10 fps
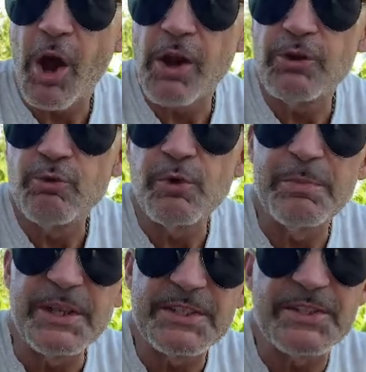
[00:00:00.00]
you can
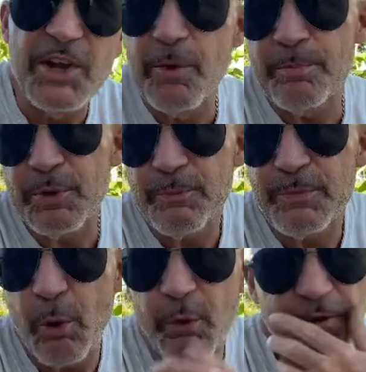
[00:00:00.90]
be a simp
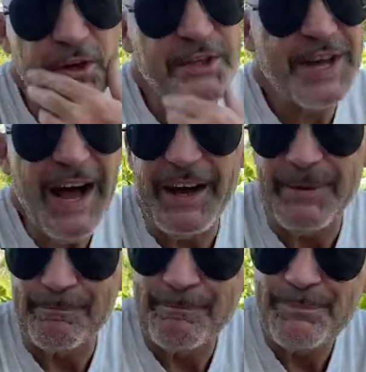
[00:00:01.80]
with your time.
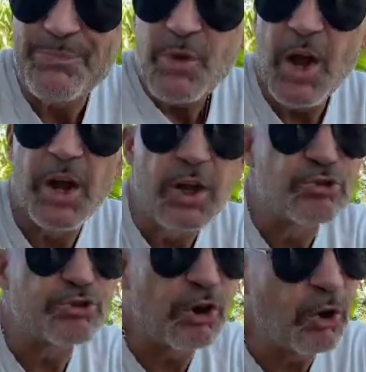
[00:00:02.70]

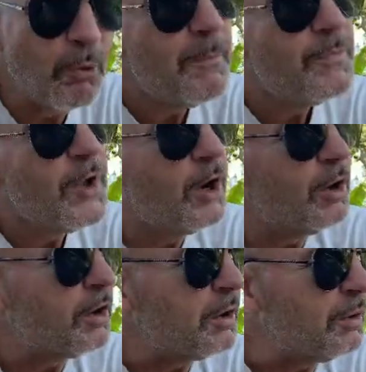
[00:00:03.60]
So,
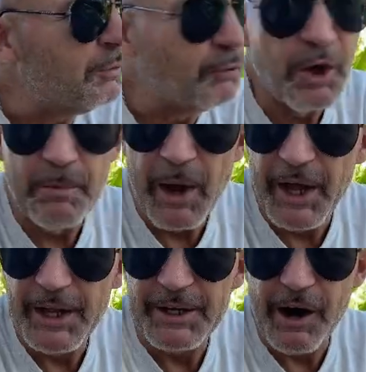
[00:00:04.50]
a friend of mine